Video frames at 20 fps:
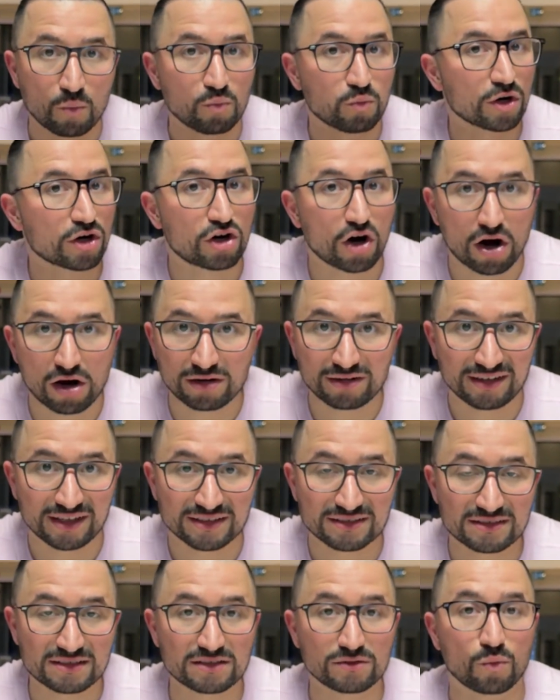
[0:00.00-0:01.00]

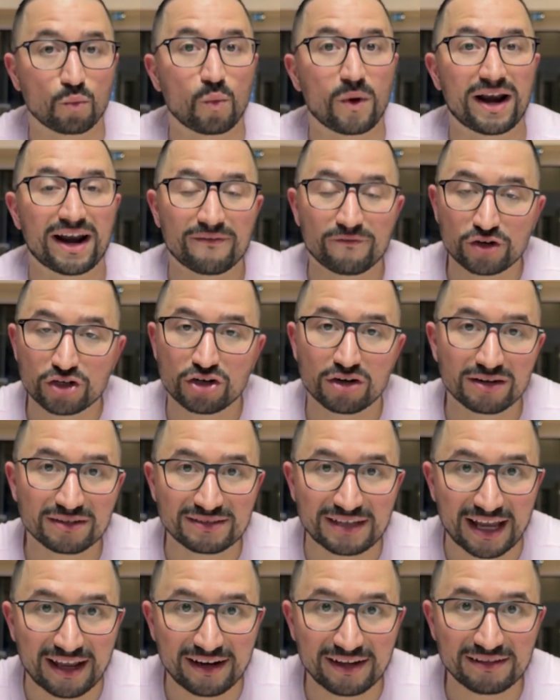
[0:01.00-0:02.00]
Regardless, whenever you're a
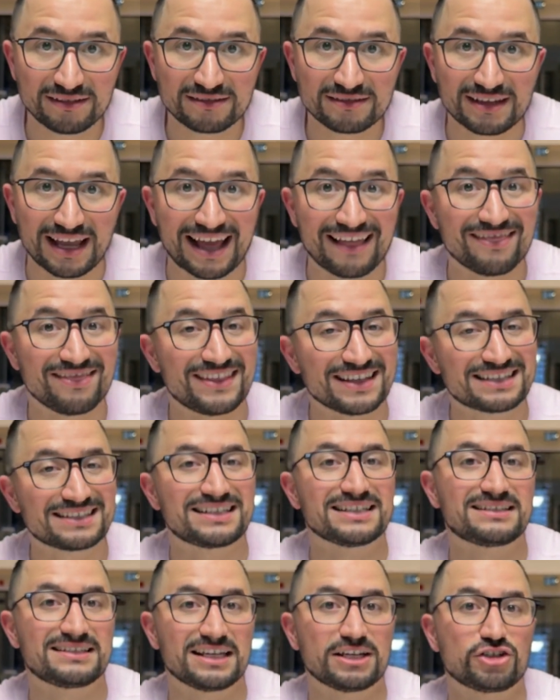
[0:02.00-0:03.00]
tenant and this
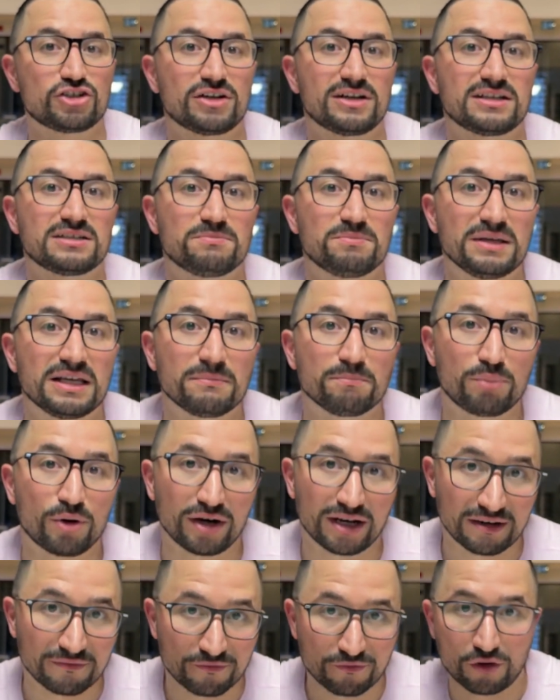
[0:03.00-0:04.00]
decision is being
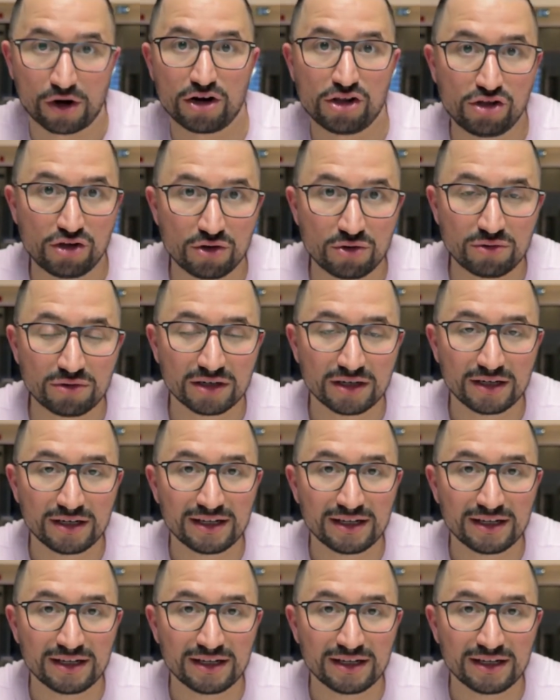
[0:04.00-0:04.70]
put in front of you,